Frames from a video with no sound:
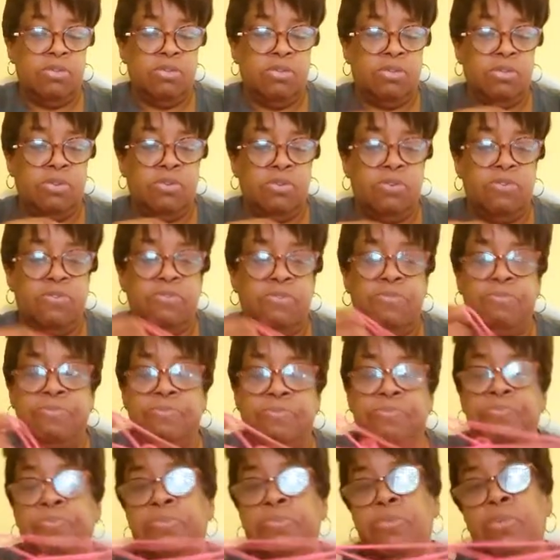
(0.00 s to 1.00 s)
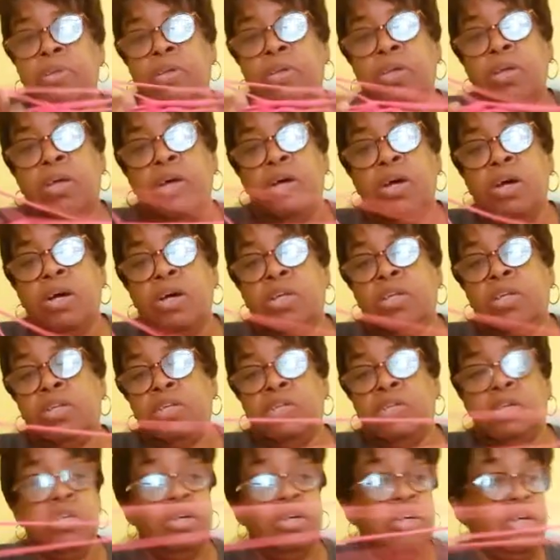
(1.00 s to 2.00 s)
So
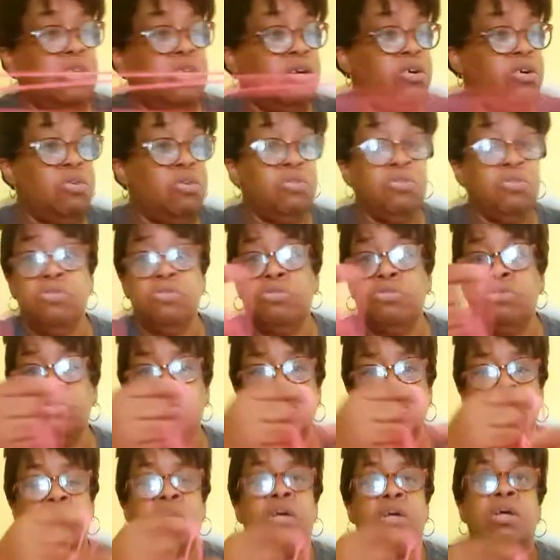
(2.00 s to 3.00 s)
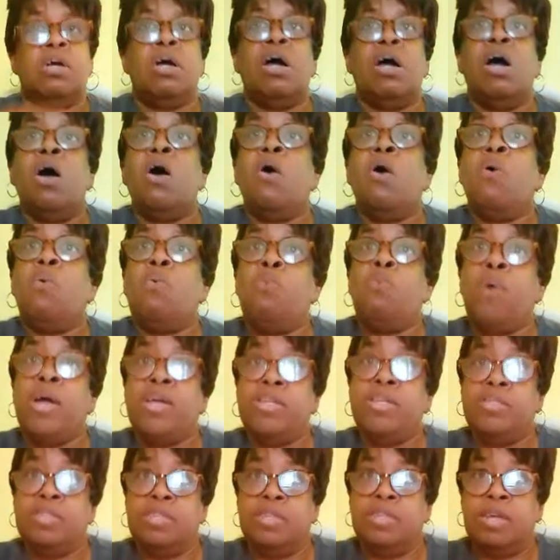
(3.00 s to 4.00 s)
until
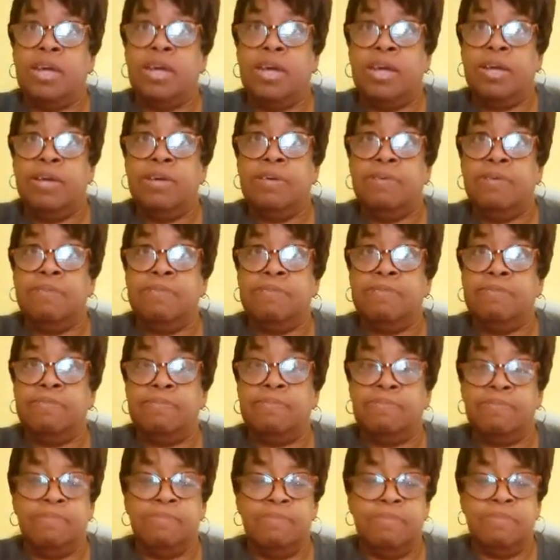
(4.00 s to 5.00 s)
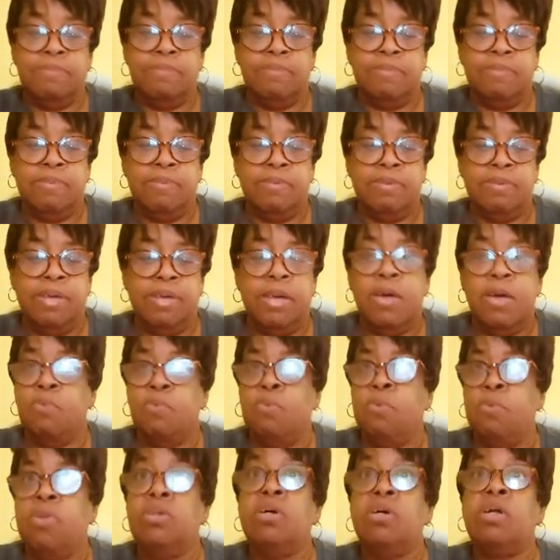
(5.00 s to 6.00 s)
Wednesday at
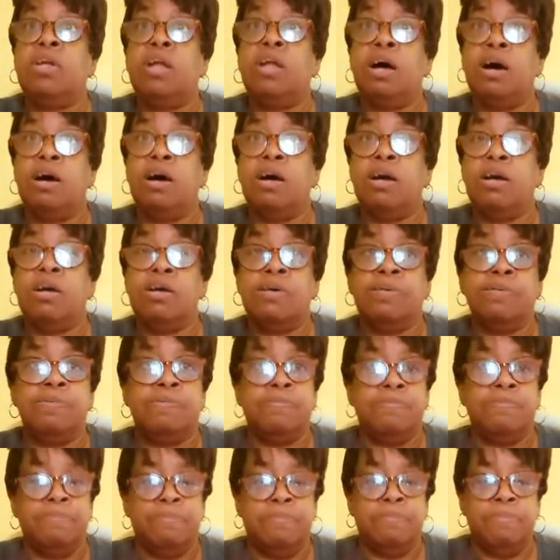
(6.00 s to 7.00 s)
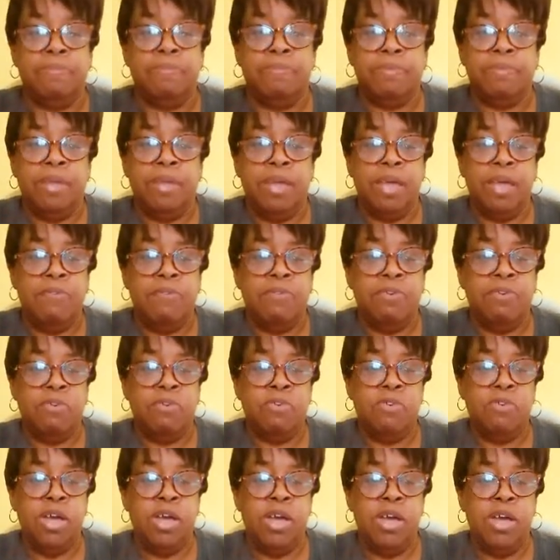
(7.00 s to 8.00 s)
1 o'clock, have a
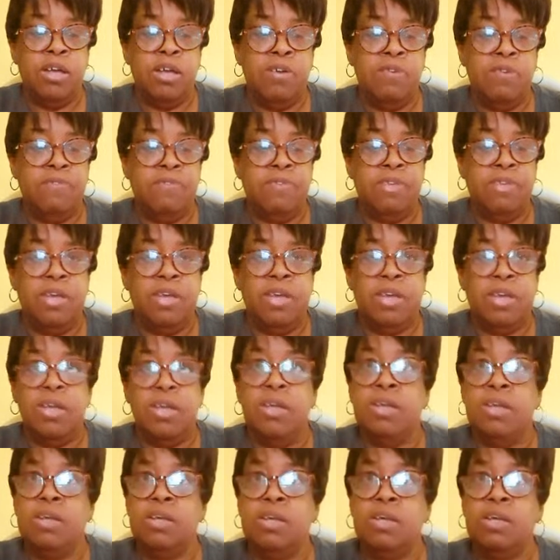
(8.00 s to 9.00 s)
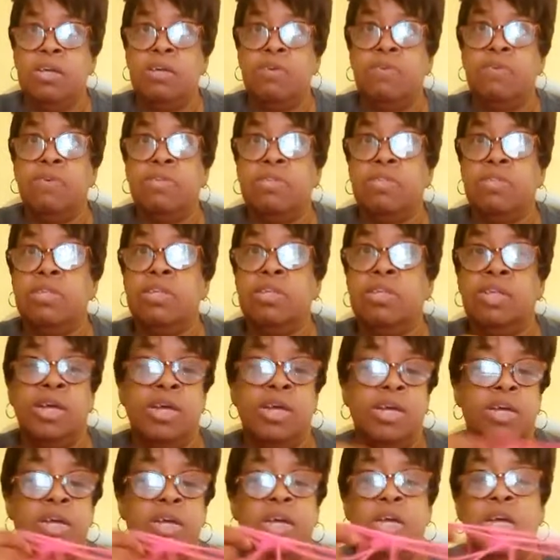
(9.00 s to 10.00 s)
creative day, rest of the
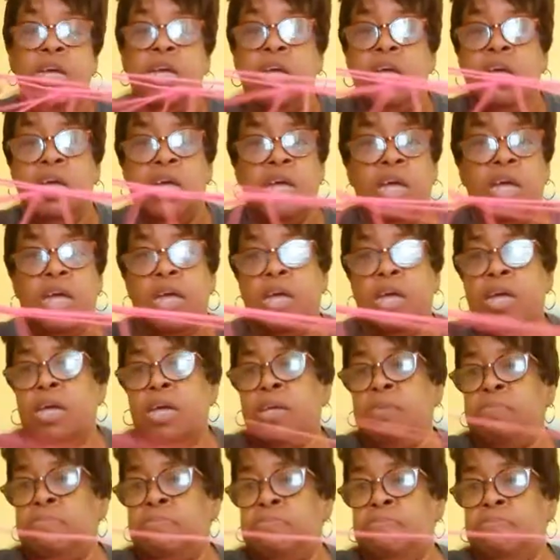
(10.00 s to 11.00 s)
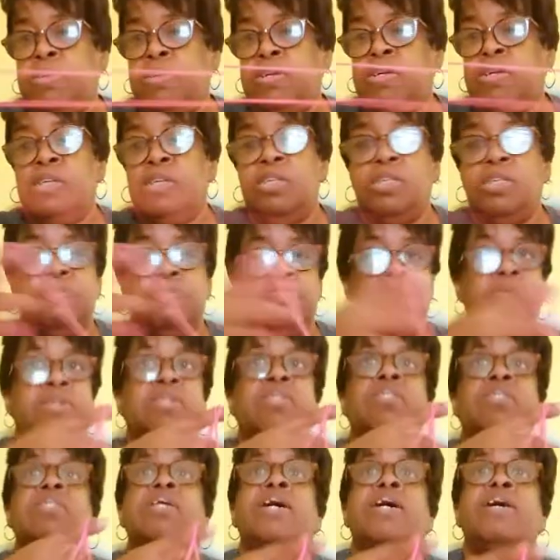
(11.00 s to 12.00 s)
day, and please be
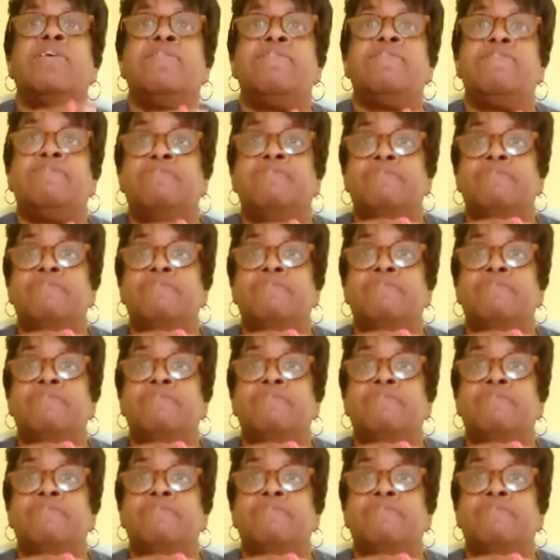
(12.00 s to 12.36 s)
safe.